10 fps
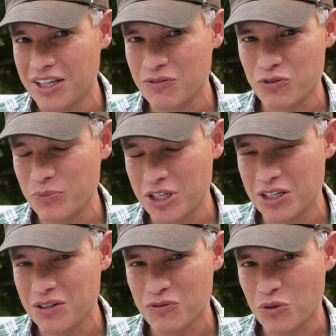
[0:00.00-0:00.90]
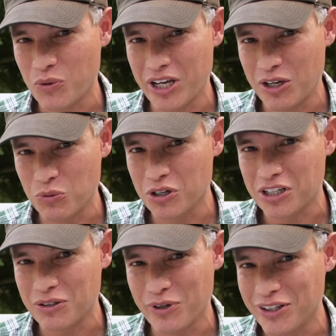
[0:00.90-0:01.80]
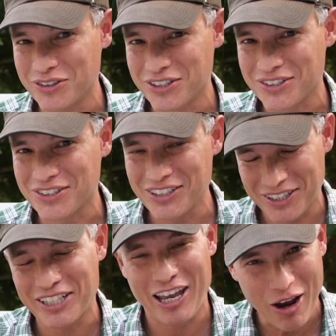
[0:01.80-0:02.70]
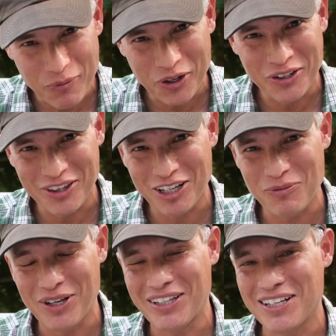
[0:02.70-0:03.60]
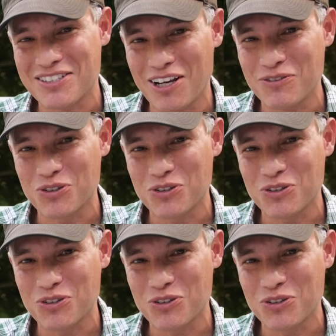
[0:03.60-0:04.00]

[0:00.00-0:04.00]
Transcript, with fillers: And for me, for the way I work, I'd rather just let the camera think about that stuff.